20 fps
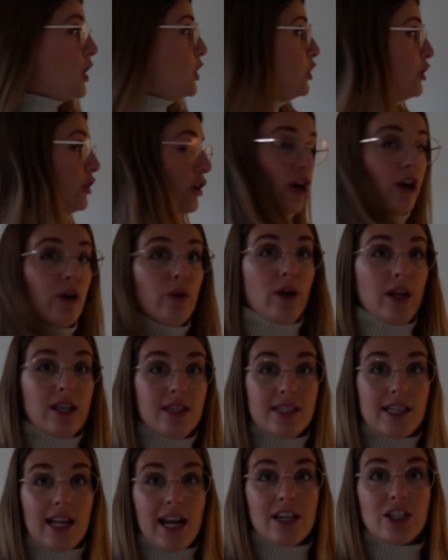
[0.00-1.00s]
no
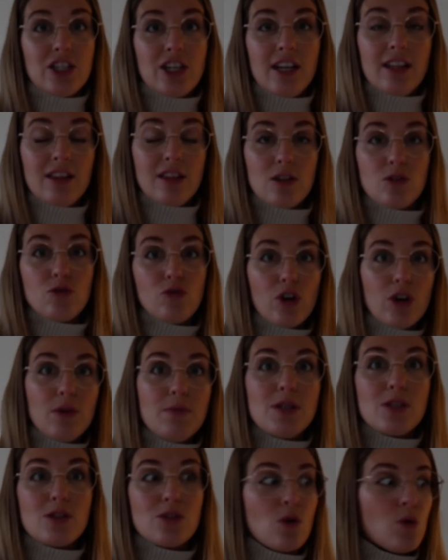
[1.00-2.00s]
insulation in this room.
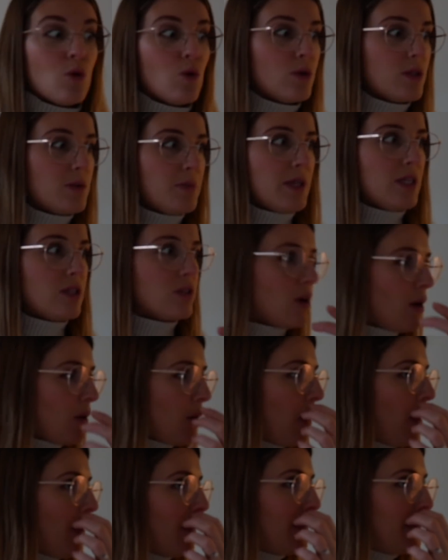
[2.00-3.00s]
It's always been so
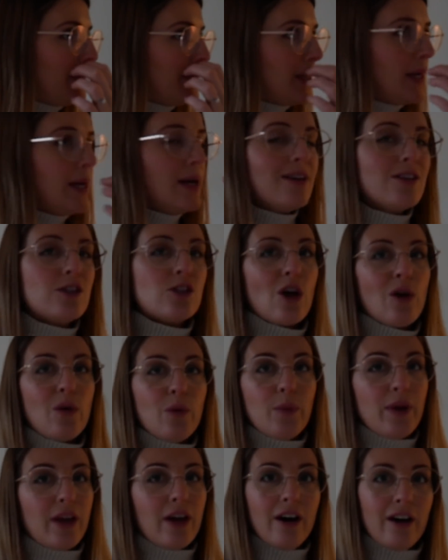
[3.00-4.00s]
cold, so
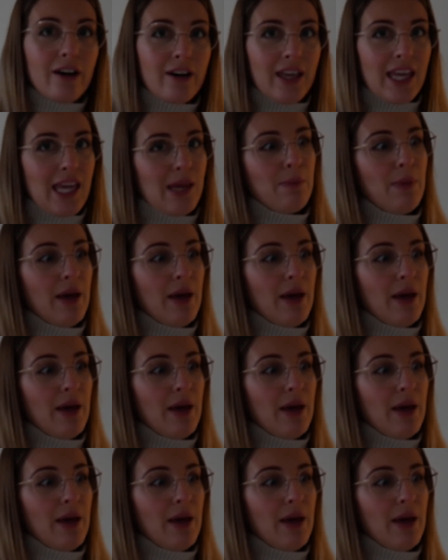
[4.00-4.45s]
we can't keep